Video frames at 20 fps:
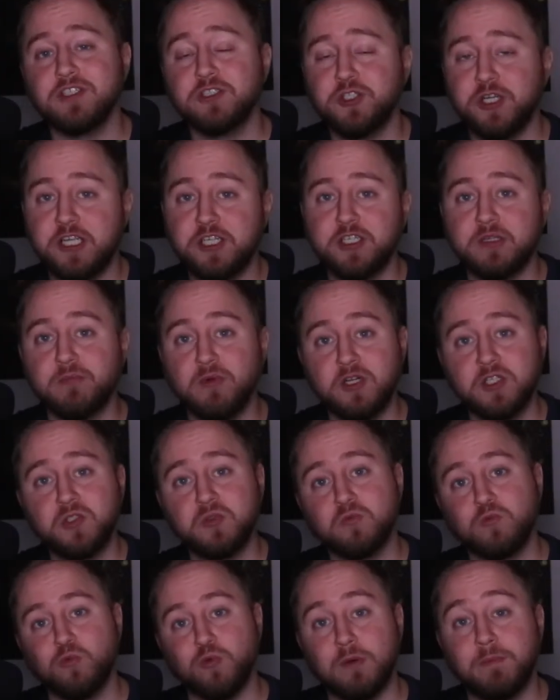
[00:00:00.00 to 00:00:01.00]
is changing
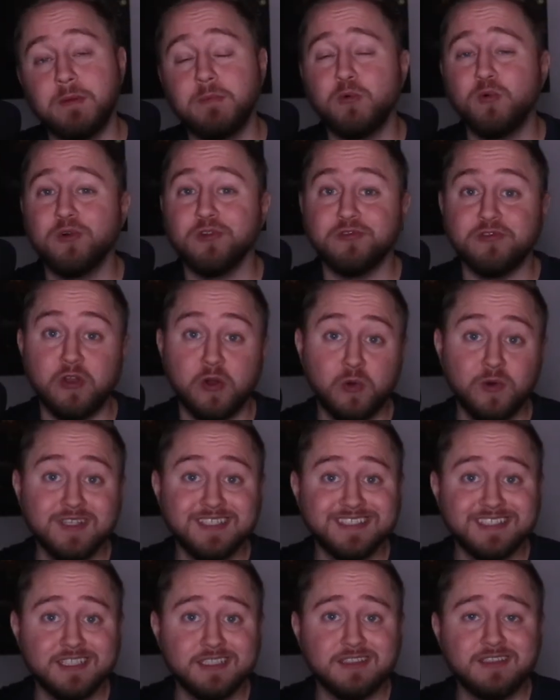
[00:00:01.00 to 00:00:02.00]
much where people will notice